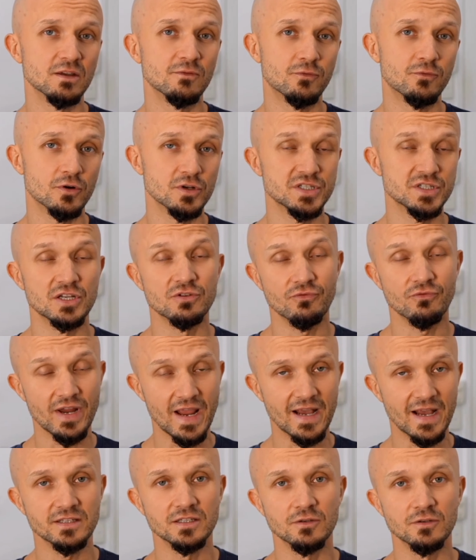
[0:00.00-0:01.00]
first and
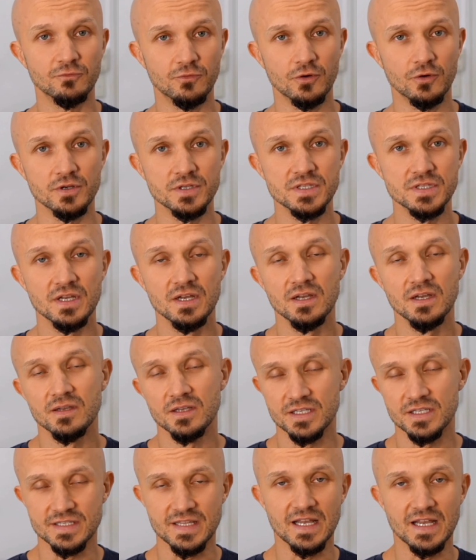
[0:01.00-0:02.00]
reacting first
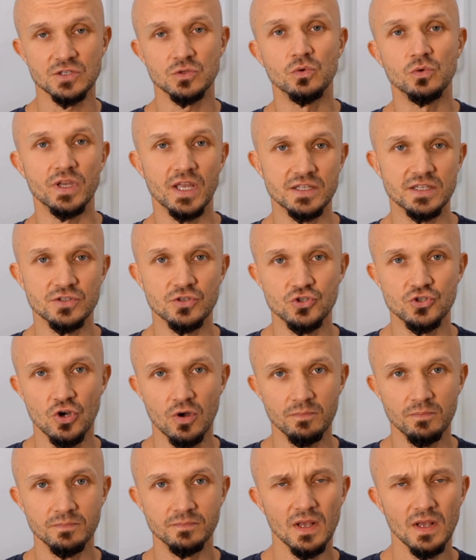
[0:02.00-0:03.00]
because that's who gets the
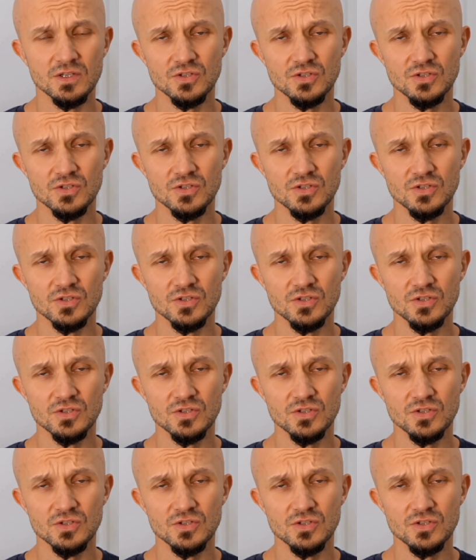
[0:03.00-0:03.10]
job.